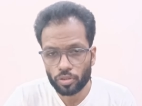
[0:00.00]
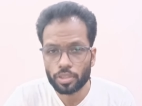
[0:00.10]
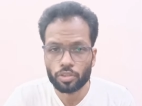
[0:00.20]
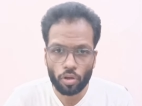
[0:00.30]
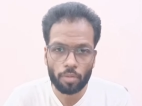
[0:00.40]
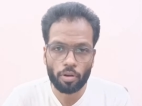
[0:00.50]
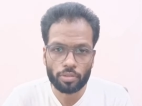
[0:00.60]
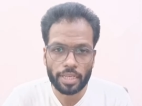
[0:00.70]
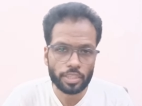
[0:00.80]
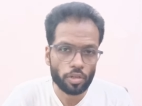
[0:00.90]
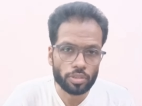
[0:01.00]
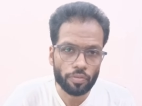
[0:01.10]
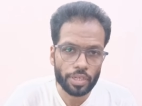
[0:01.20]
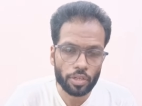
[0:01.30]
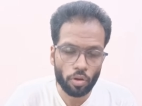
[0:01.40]
So this is all about the
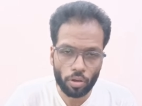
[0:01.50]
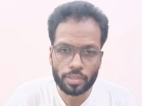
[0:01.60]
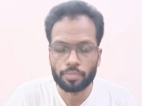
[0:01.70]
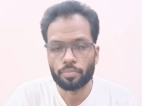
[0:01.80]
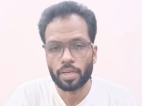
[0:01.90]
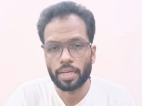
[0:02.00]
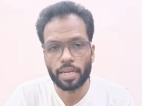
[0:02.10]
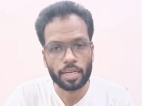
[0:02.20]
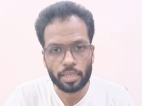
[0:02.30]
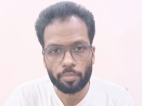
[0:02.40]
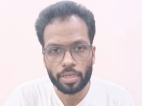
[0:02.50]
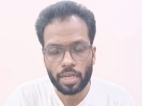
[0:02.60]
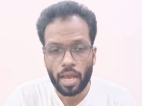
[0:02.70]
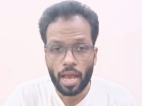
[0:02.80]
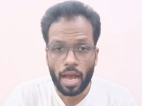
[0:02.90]
exclusivity clause in an
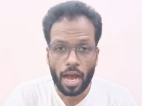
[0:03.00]
agreement.